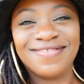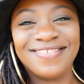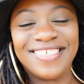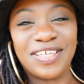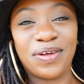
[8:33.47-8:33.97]

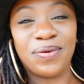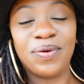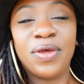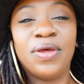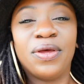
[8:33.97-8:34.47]

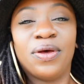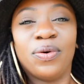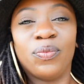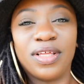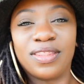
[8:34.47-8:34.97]
So
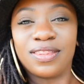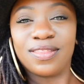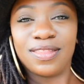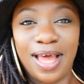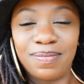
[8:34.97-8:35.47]

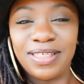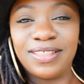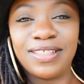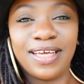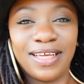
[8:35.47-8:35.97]
with that being
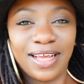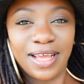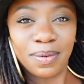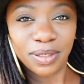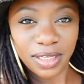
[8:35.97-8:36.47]
said,
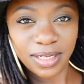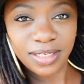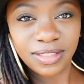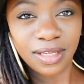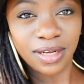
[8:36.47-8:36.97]

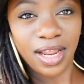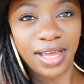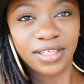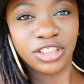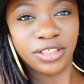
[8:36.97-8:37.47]
please
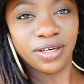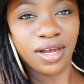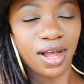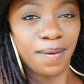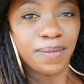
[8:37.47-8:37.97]
like, share,
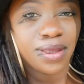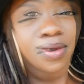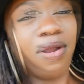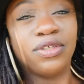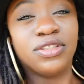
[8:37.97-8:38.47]
comment.
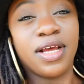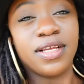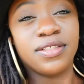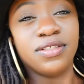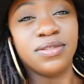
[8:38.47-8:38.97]
What I want you
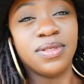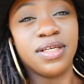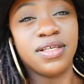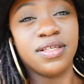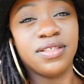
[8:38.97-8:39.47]
guys to do
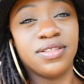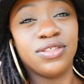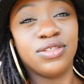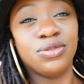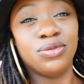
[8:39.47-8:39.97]
is
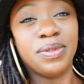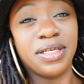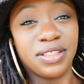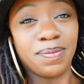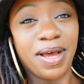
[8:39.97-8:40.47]
to
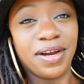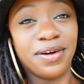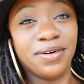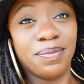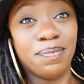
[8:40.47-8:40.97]
be
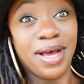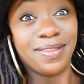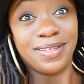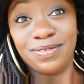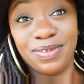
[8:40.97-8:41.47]
inspired by
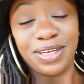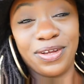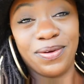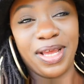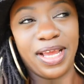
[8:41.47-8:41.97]
this
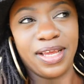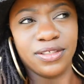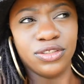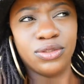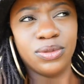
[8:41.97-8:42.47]
video
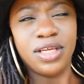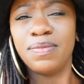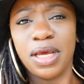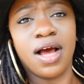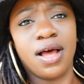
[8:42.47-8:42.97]
and to leave
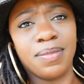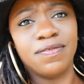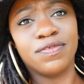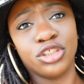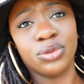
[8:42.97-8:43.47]
me a
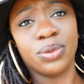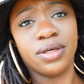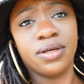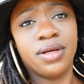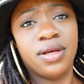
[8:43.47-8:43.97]
comment for sure.
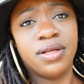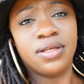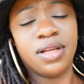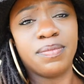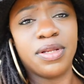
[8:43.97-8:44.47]

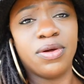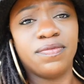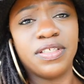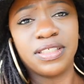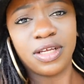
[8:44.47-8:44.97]
To let me know
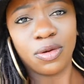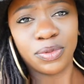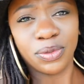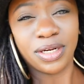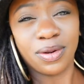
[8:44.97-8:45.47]
if this has
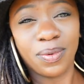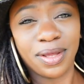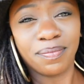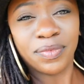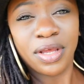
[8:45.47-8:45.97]
helped you in any
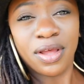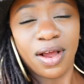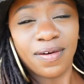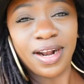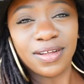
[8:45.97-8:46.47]
way.
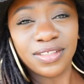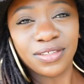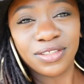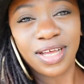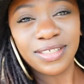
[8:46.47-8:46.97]
All right, I'll
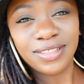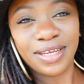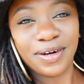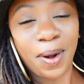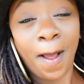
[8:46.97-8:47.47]
talk to you guys
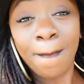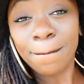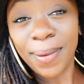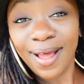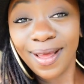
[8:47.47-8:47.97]
later.
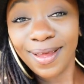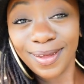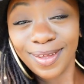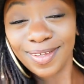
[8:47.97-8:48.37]
Bye.